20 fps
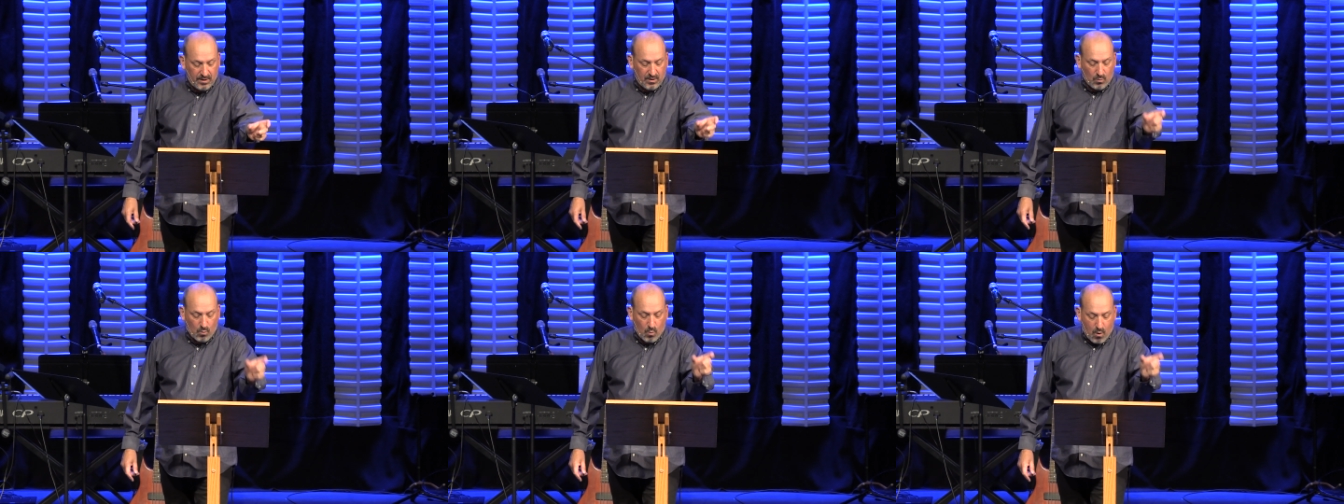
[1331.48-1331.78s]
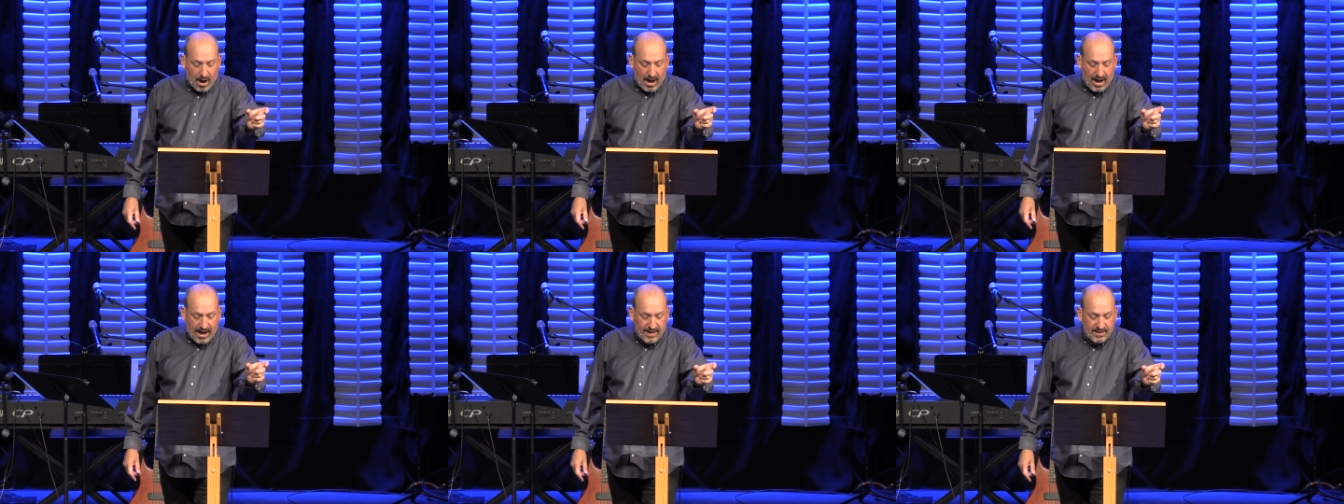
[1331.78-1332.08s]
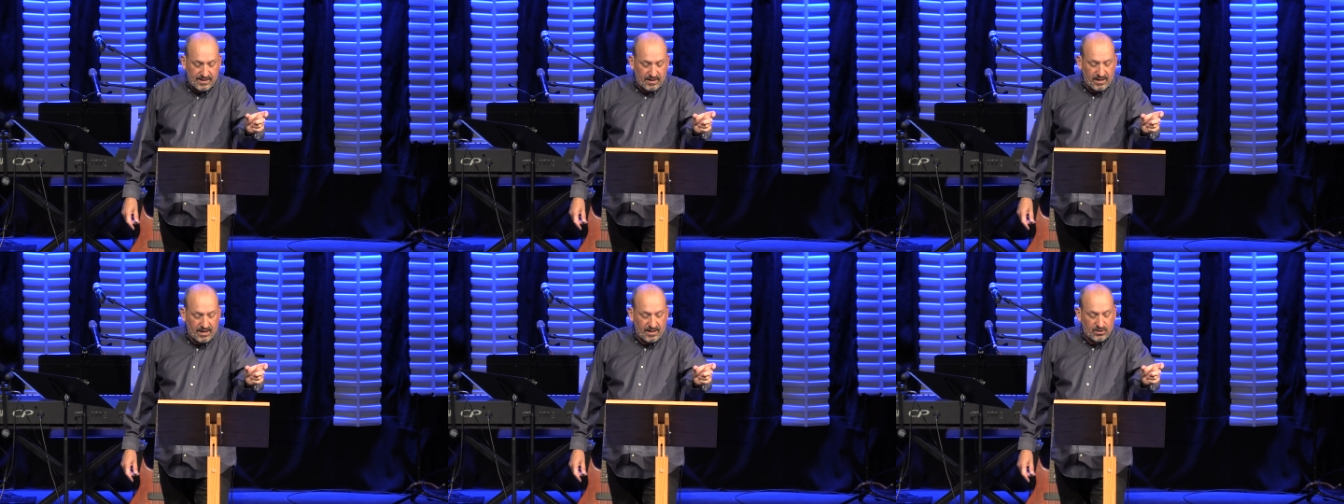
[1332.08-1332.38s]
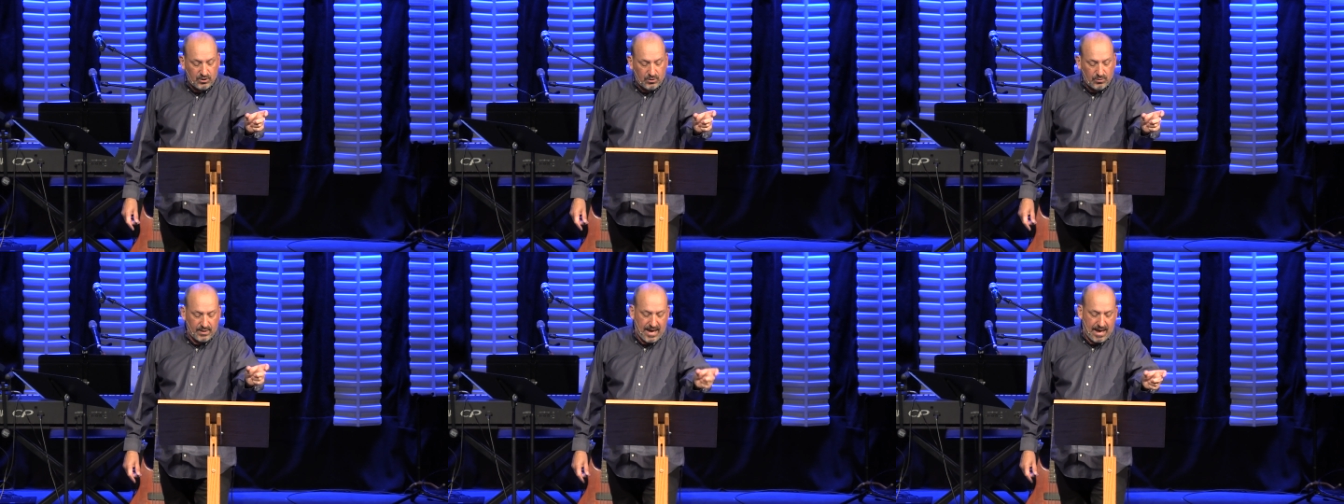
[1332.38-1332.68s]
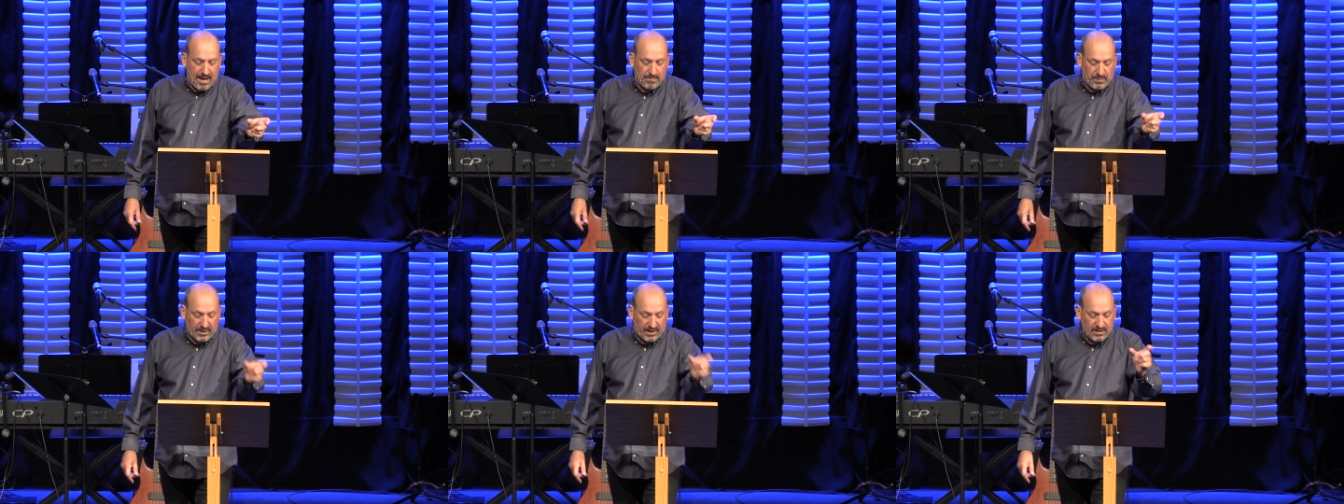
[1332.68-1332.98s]
Why did he do
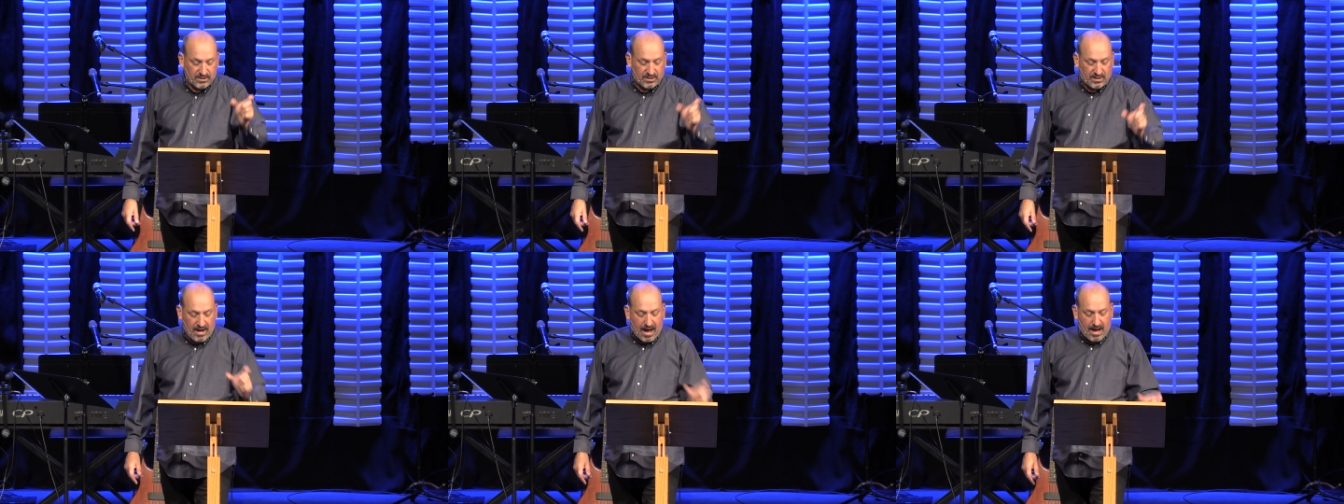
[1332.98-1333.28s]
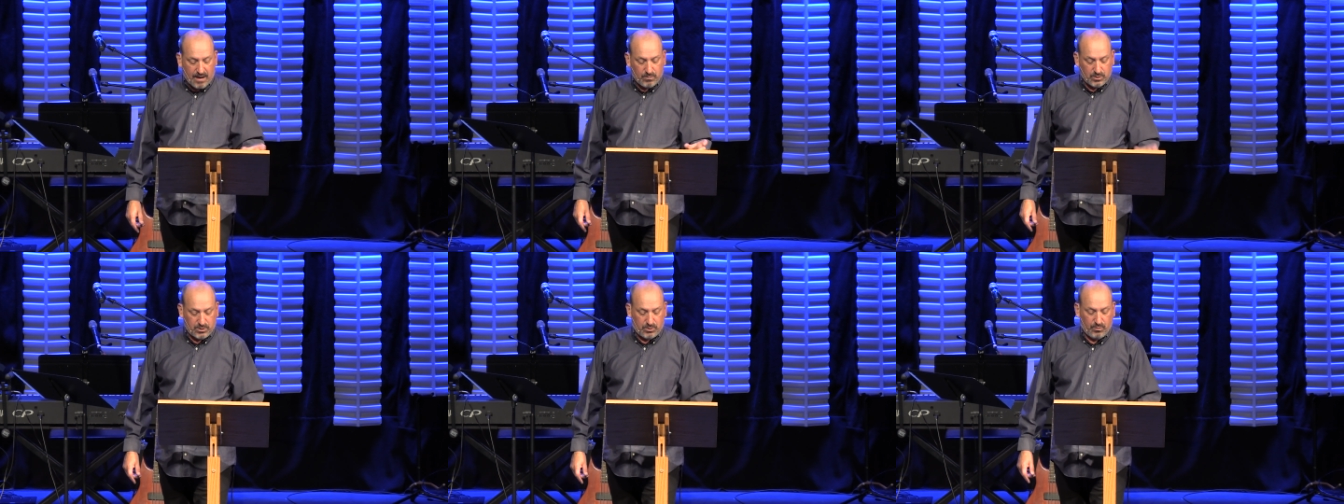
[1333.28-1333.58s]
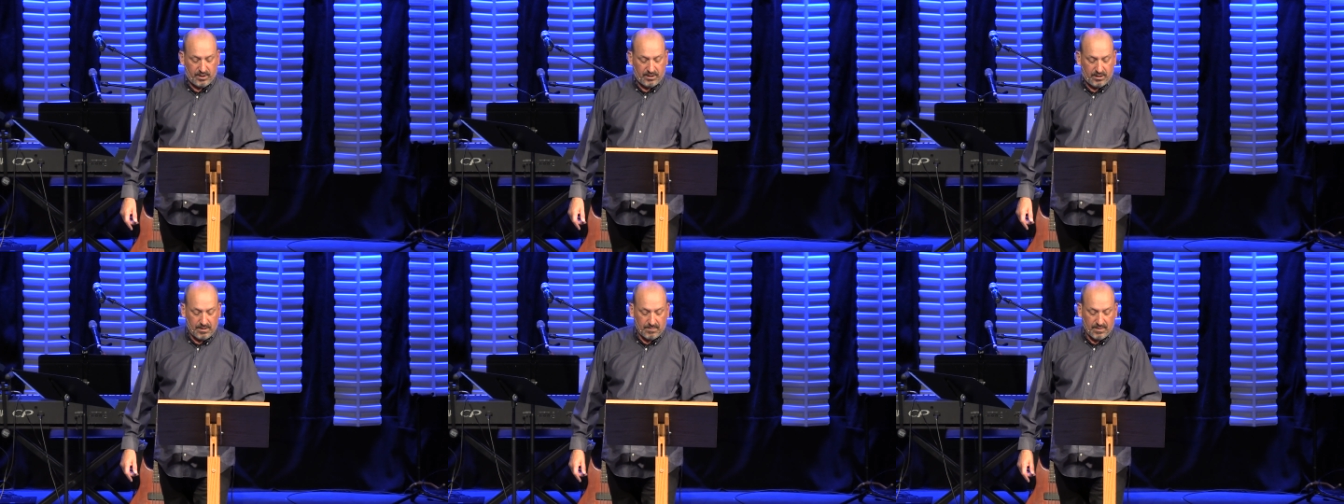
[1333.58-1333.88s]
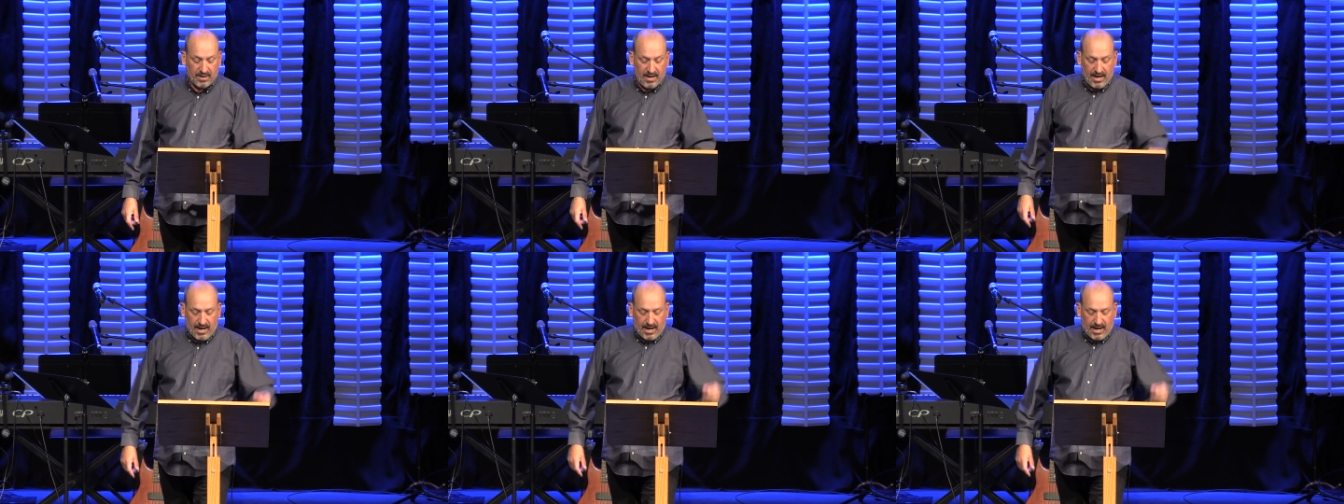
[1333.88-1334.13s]
that? Because God was with him.